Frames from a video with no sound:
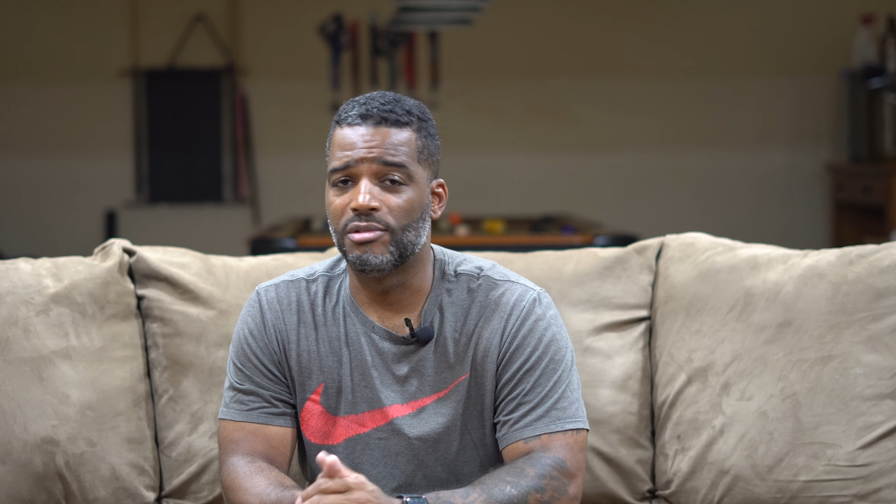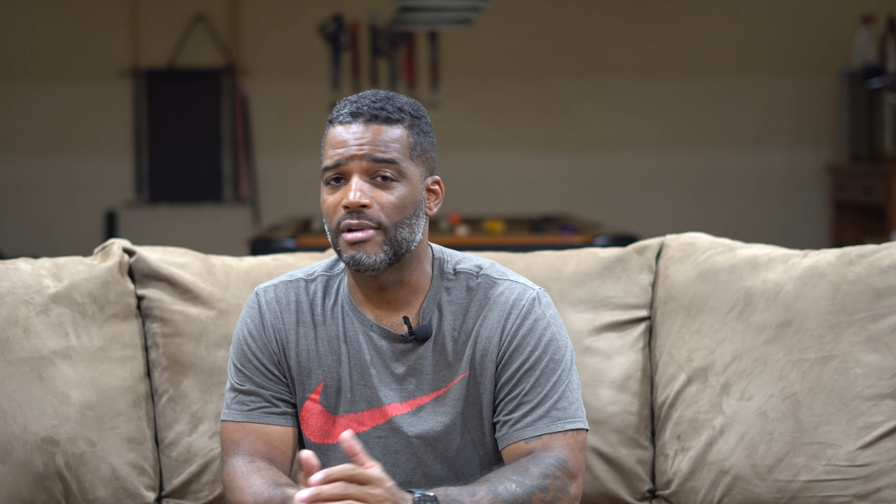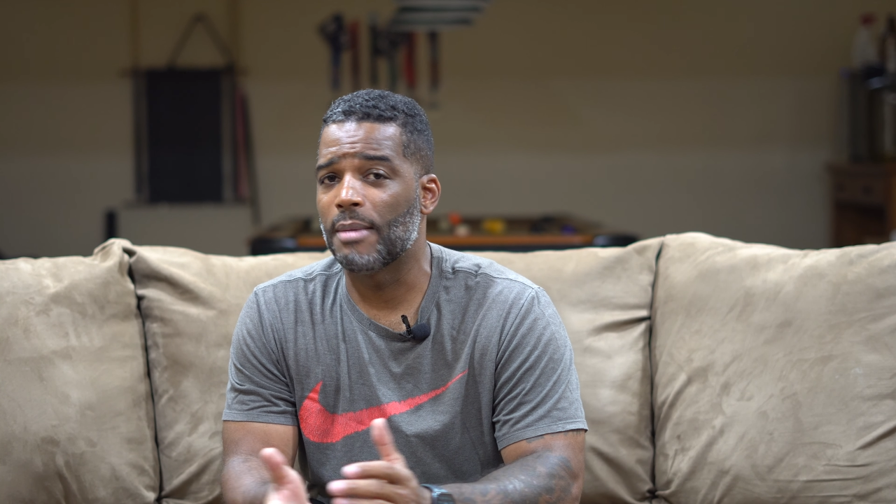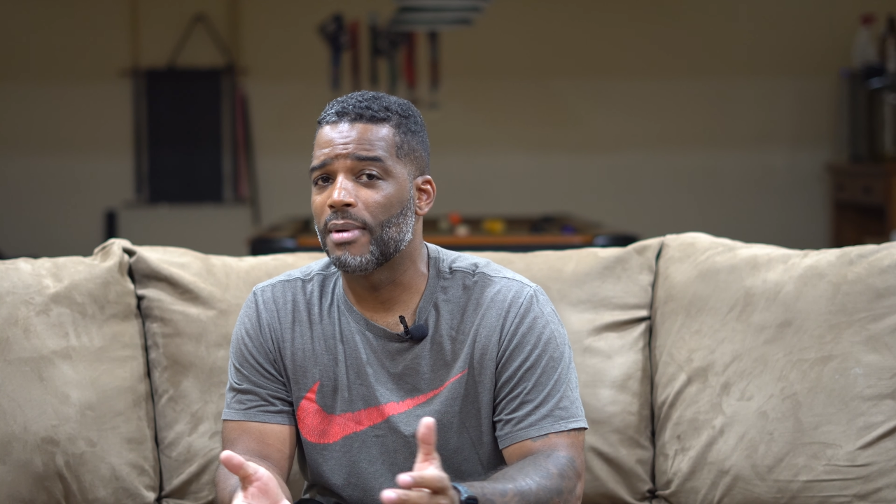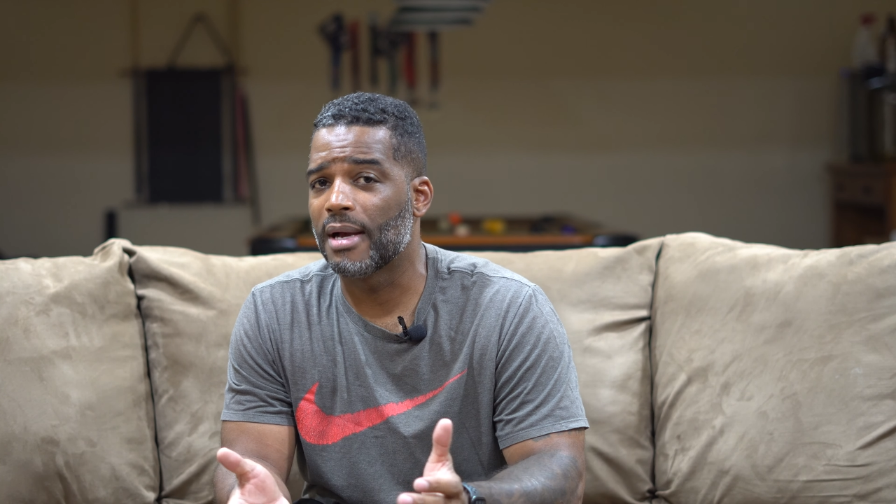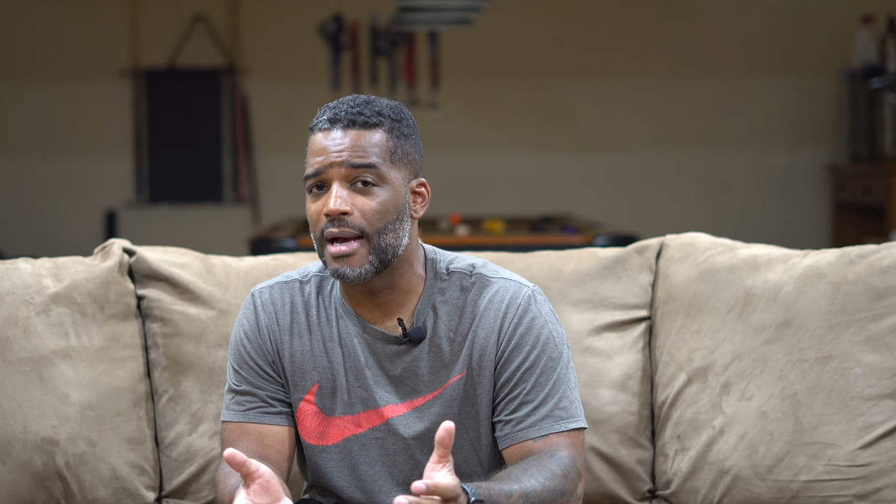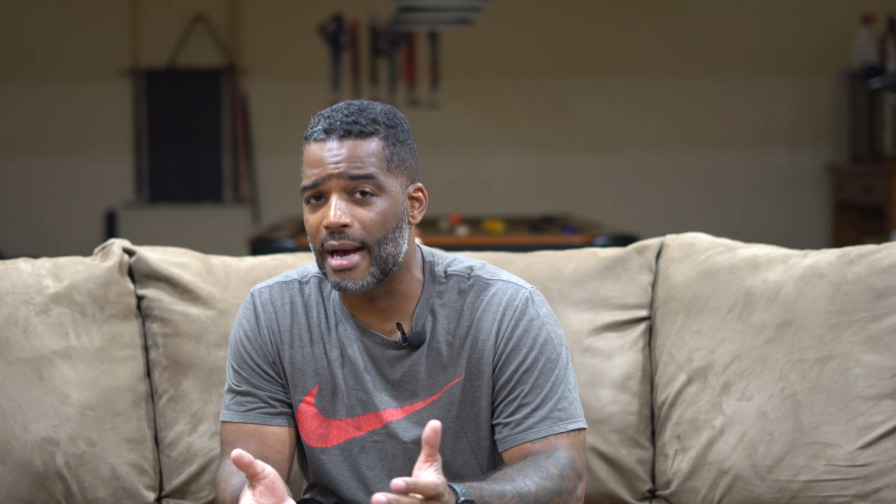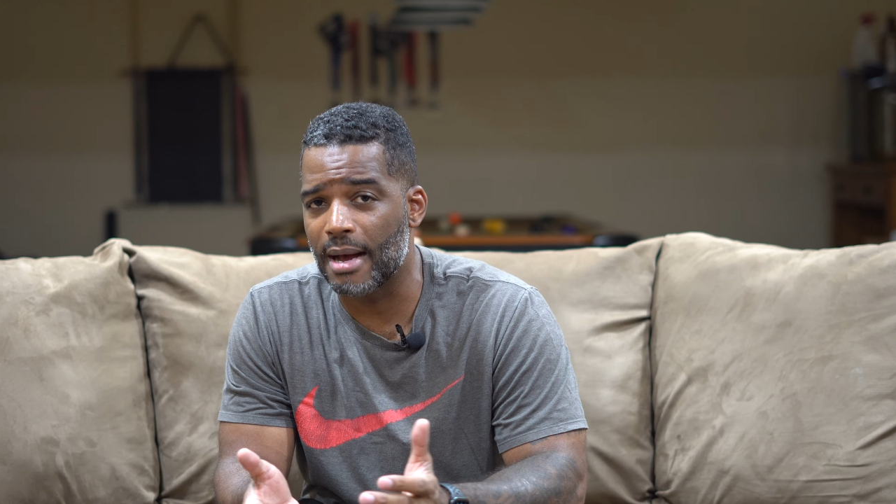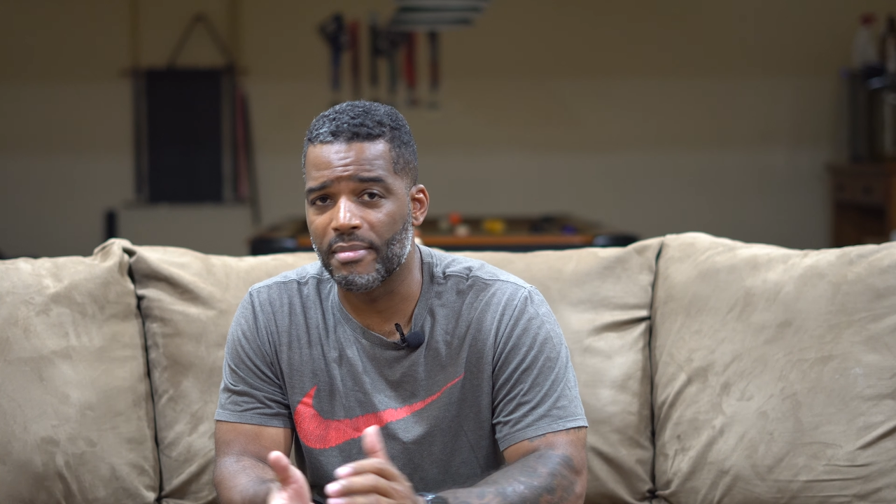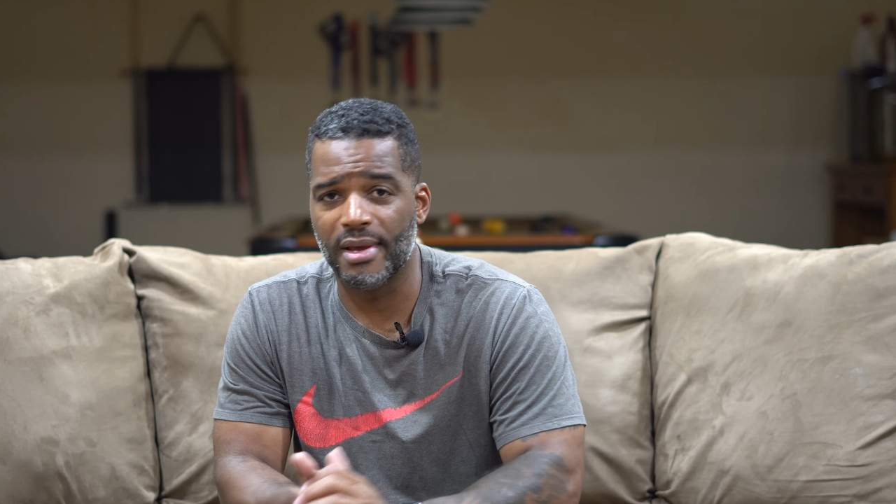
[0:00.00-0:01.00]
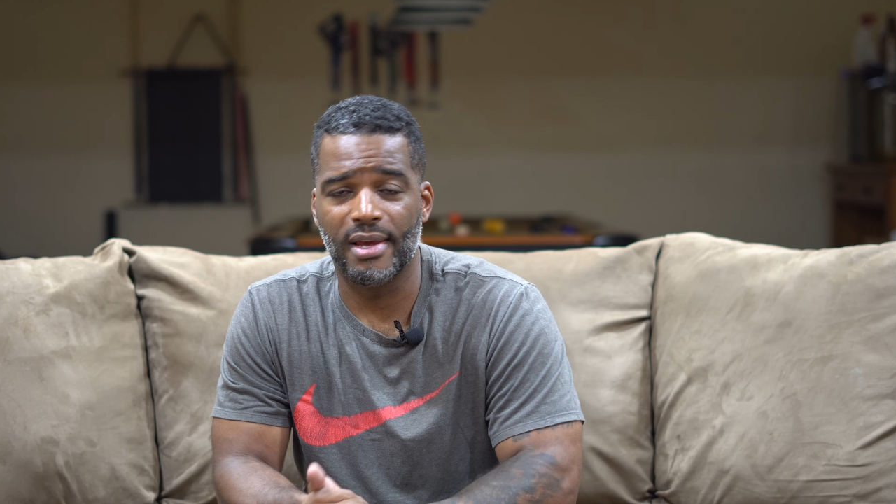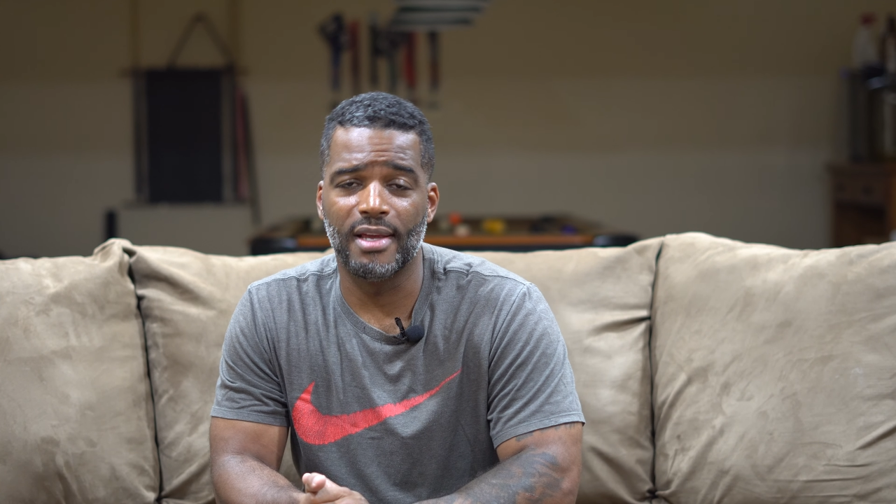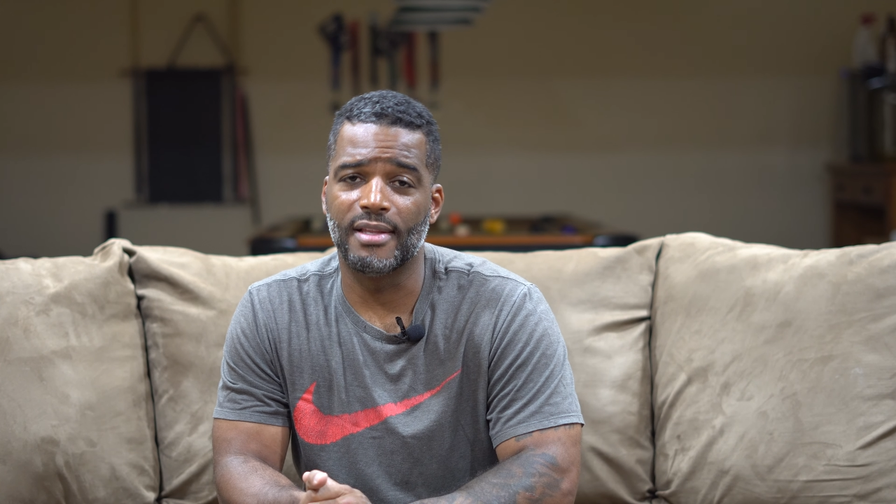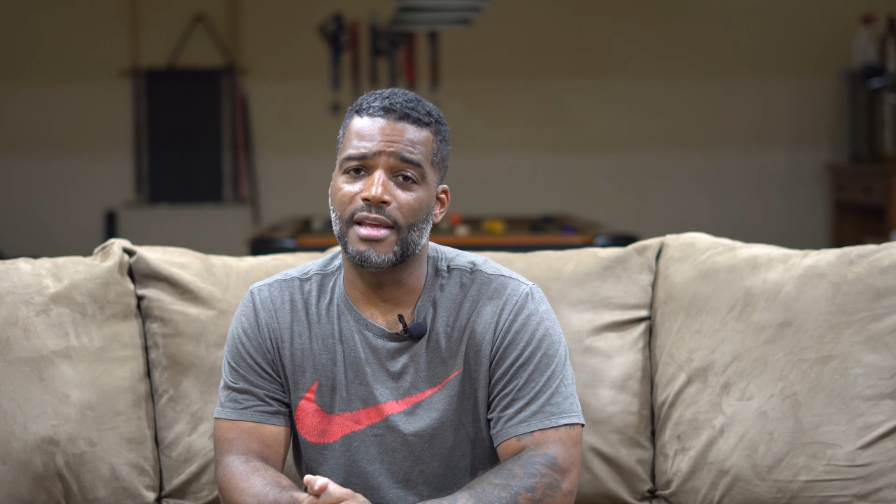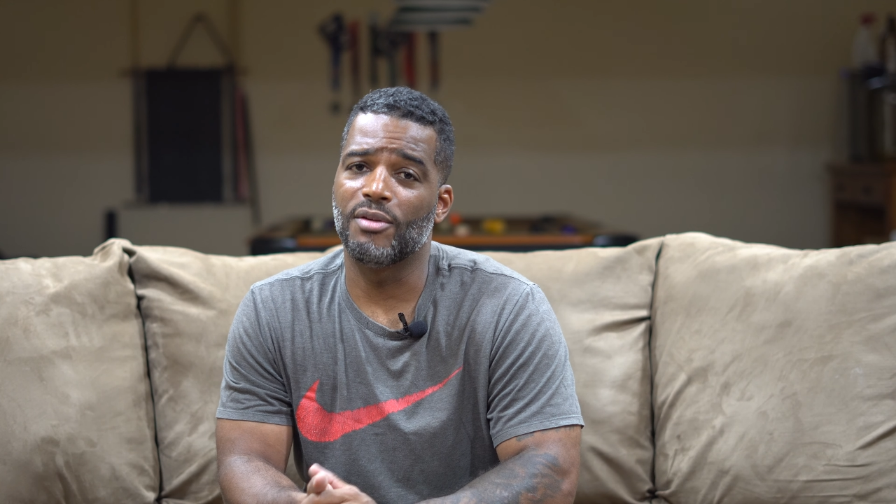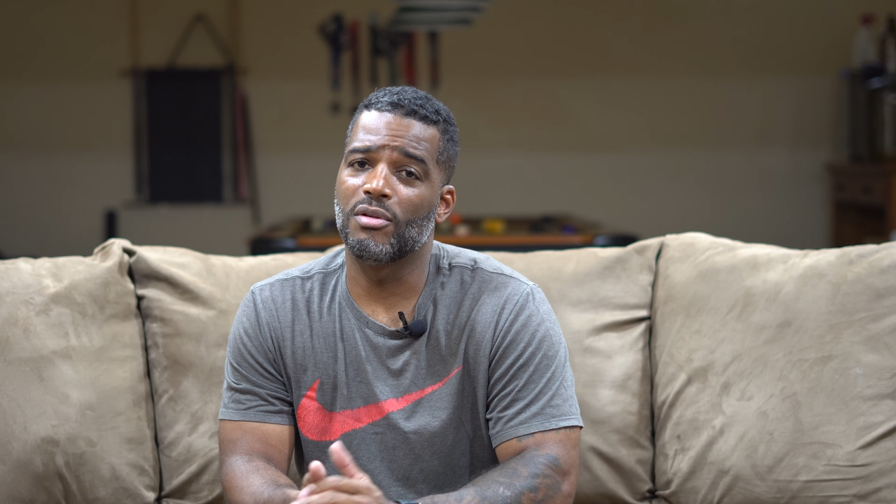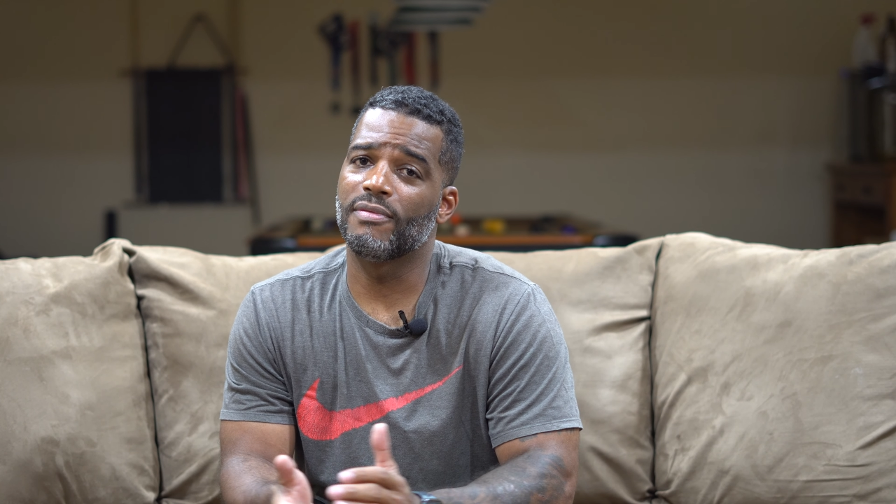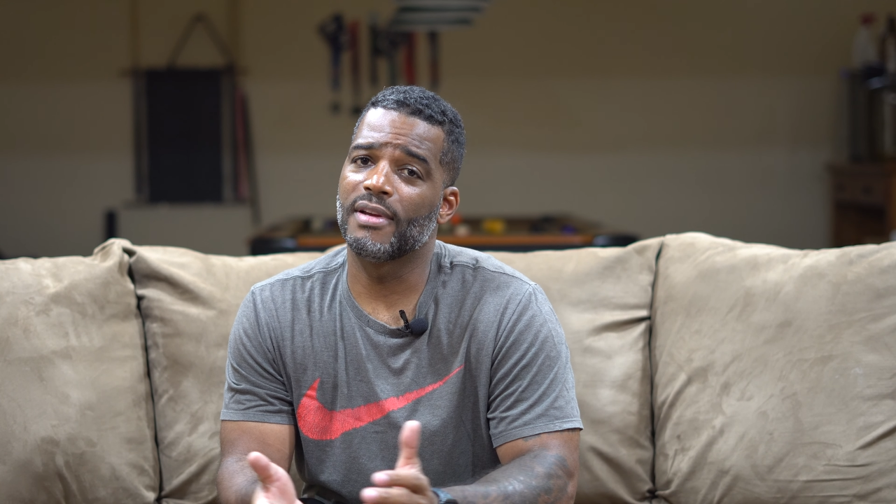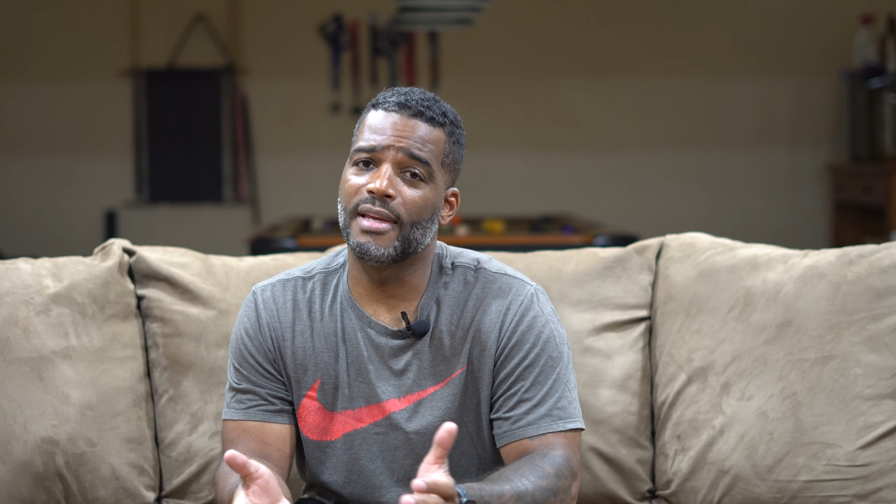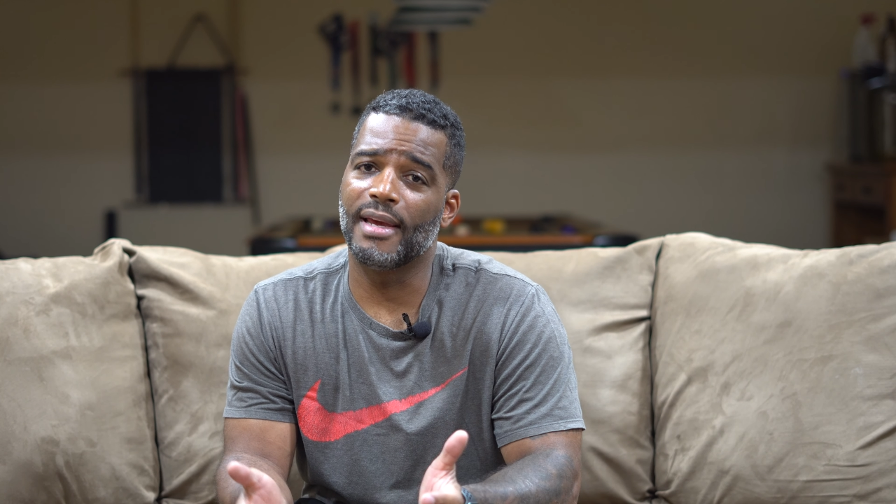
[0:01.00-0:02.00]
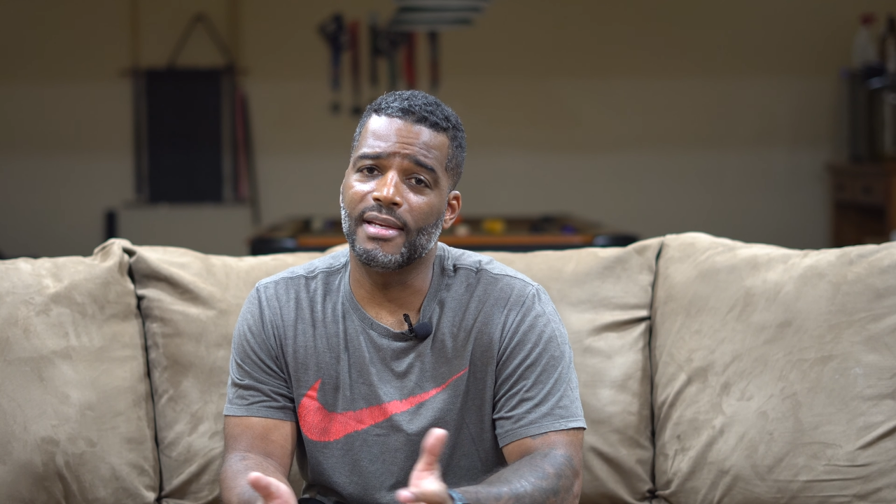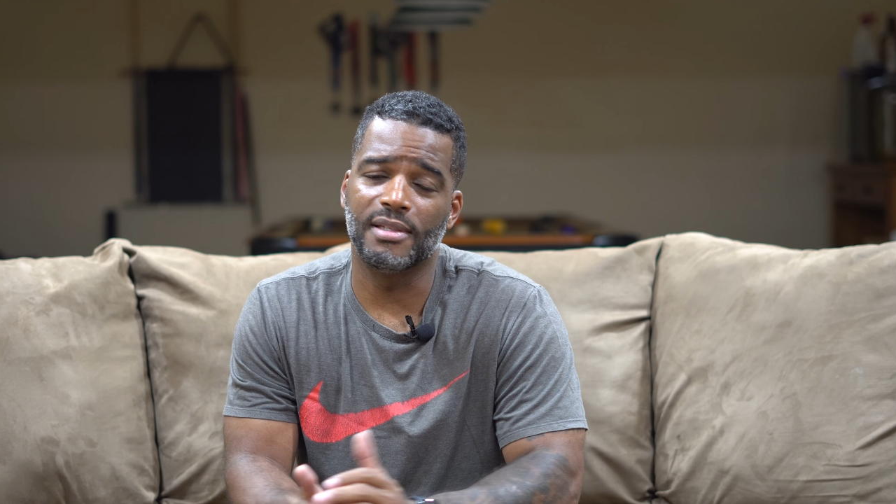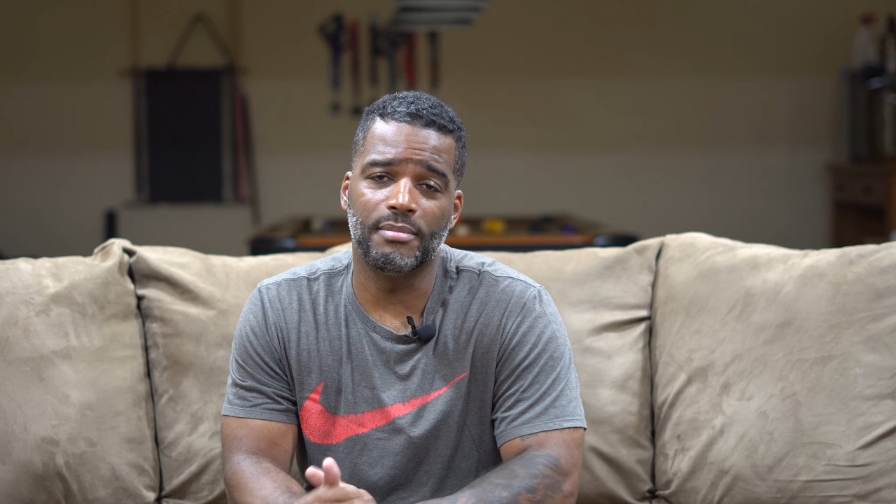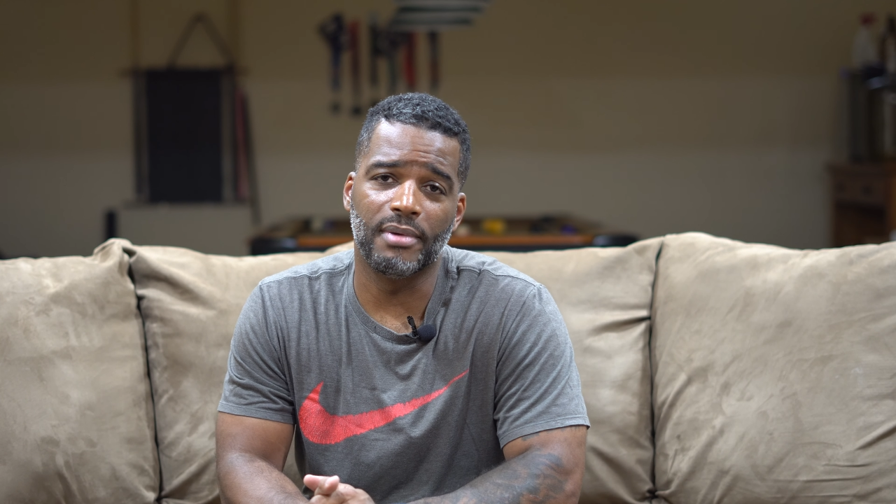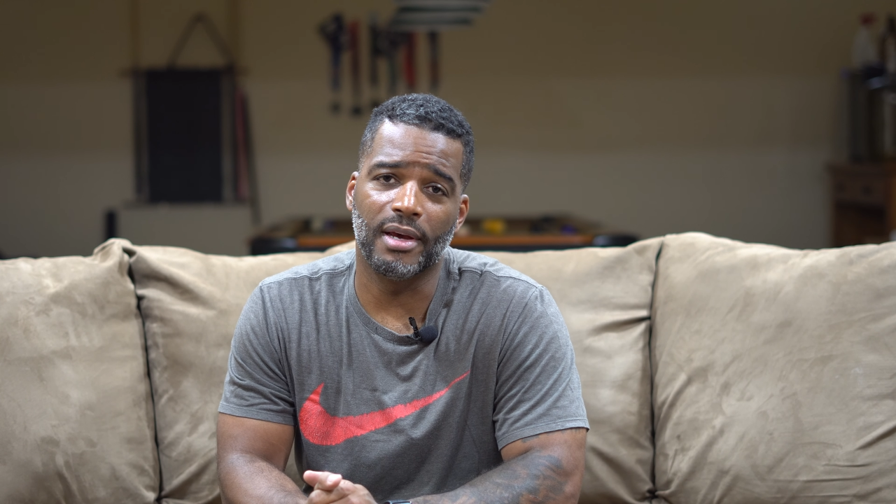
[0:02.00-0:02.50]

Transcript: drop a comment, hit that notification